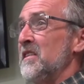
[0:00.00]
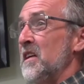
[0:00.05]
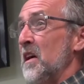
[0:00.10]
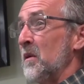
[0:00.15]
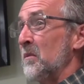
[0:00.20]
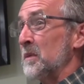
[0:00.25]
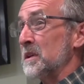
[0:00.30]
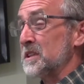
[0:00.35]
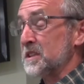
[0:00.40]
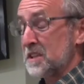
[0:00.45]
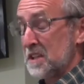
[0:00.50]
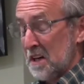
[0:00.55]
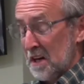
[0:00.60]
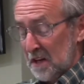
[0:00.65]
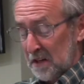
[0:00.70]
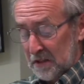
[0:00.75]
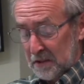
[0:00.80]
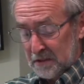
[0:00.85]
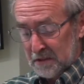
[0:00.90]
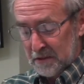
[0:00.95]
their
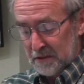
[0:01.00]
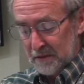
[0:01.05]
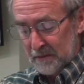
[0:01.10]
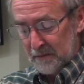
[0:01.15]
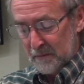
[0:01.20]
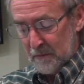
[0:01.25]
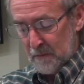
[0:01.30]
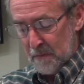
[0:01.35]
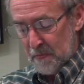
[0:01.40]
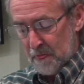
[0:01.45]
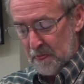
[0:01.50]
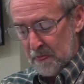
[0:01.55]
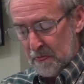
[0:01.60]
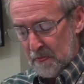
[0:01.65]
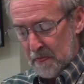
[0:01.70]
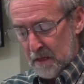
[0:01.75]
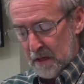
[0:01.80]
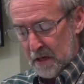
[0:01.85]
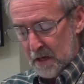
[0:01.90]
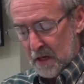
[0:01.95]
mistake.
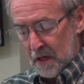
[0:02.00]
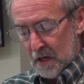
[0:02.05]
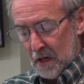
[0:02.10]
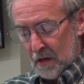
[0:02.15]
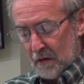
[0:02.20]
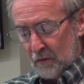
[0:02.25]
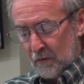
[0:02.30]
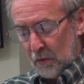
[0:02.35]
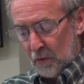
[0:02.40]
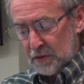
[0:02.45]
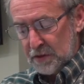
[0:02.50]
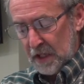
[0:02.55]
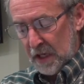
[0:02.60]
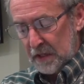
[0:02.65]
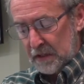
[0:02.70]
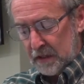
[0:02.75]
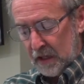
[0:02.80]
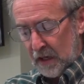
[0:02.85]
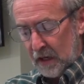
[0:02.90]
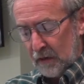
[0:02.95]
Verse
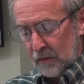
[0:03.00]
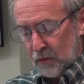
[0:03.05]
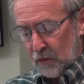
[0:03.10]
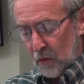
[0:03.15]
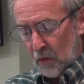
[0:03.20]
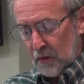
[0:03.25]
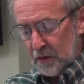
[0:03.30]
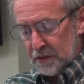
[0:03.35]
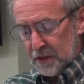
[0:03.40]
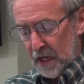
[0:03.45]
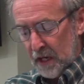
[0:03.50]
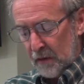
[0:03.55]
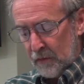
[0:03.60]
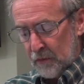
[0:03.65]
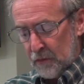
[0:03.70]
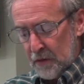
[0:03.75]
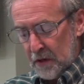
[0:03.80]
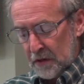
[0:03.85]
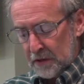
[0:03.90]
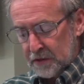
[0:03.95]
18, thorns and
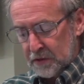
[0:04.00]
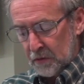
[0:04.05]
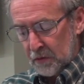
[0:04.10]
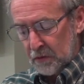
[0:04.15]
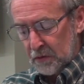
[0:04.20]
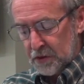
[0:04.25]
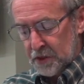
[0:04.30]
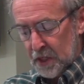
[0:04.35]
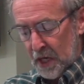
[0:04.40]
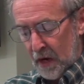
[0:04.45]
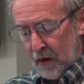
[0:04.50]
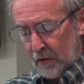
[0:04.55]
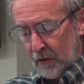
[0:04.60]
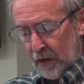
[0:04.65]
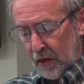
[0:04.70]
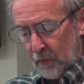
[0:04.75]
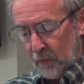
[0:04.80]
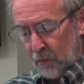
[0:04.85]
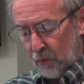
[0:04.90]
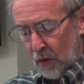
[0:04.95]
thistles shall
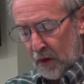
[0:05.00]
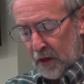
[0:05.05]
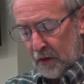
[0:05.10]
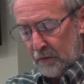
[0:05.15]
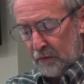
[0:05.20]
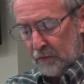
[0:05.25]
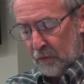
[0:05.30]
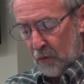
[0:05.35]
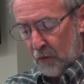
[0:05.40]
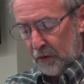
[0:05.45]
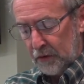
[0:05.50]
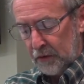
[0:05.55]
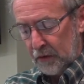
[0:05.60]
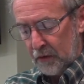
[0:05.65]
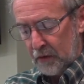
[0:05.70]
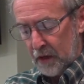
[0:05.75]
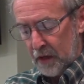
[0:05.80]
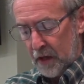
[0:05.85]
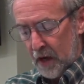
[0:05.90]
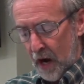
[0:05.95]
it bring forth to
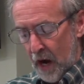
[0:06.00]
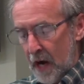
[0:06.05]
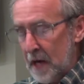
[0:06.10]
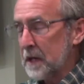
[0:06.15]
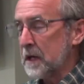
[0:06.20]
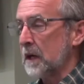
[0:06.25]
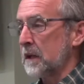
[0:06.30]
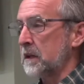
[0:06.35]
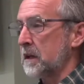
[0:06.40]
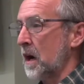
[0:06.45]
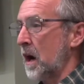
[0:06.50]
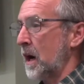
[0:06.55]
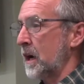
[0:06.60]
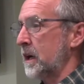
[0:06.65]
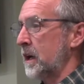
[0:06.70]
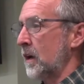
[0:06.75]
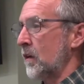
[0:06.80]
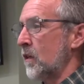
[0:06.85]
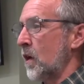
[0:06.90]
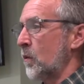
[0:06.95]
thee. I get the
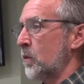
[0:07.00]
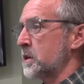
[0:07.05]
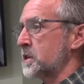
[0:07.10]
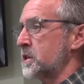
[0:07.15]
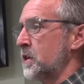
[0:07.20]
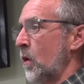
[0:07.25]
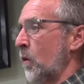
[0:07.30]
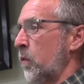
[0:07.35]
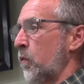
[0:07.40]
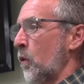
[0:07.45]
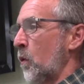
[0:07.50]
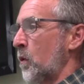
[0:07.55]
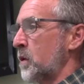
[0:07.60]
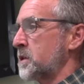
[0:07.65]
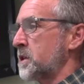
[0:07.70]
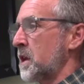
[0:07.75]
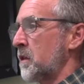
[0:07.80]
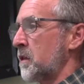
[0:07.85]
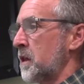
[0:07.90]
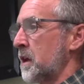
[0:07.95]
idea there was no
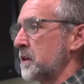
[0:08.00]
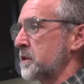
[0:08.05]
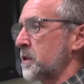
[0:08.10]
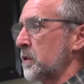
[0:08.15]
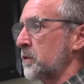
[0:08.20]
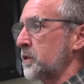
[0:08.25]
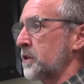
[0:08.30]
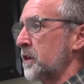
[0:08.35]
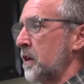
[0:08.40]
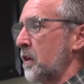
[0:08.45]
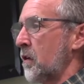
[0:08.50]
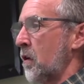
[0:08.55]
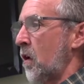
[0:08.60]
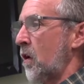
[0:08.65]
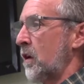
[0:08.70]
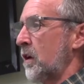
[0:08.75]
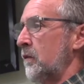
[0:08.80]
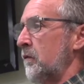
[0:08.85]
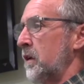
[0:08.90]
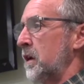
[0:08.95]
thorns and thistles in the
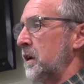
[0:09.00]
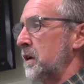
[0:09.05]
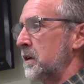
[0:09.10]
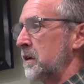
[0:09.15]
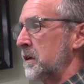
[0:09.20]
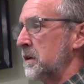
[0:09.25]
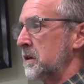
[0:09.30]
Garden of Eden.